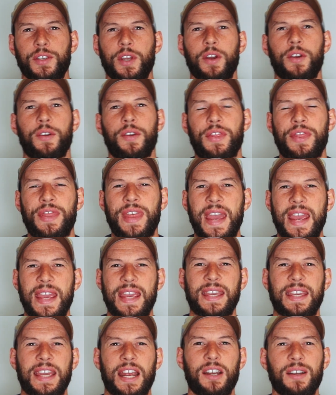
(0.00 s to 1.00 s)
So
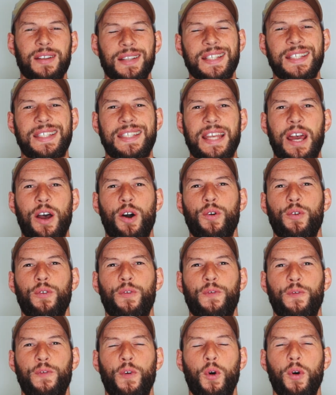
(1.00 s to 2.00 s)
they currently sell
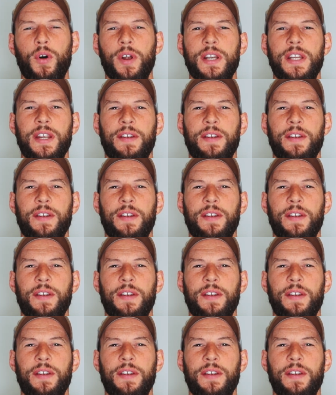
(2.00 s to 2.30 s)
4